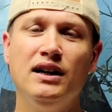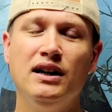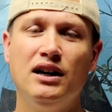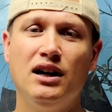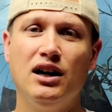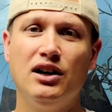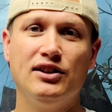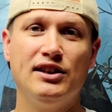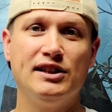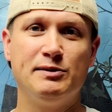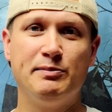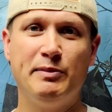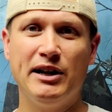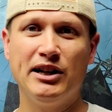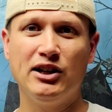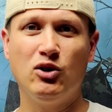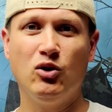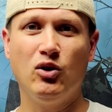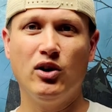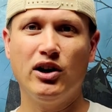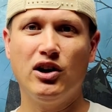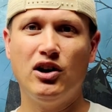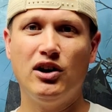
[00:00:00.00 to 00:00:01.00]
uh, that's been
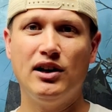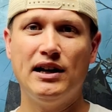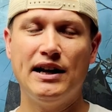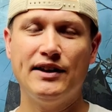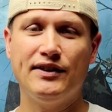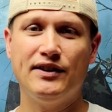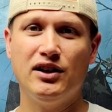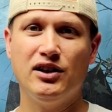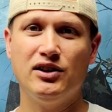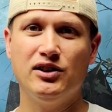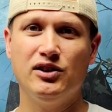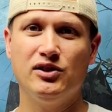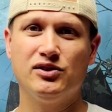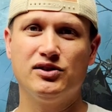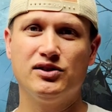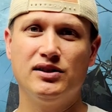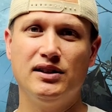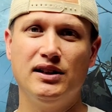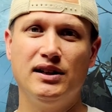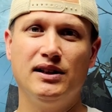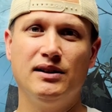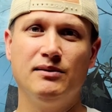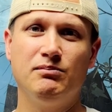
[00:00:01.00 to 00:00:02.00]
going on out there, those
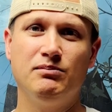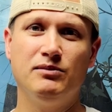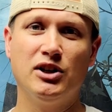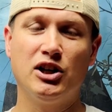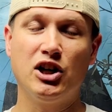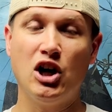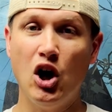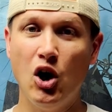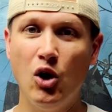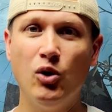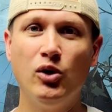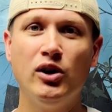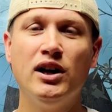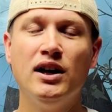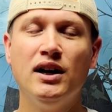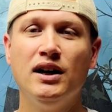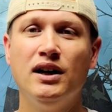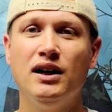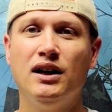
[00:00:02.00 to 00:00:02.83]
the, the code,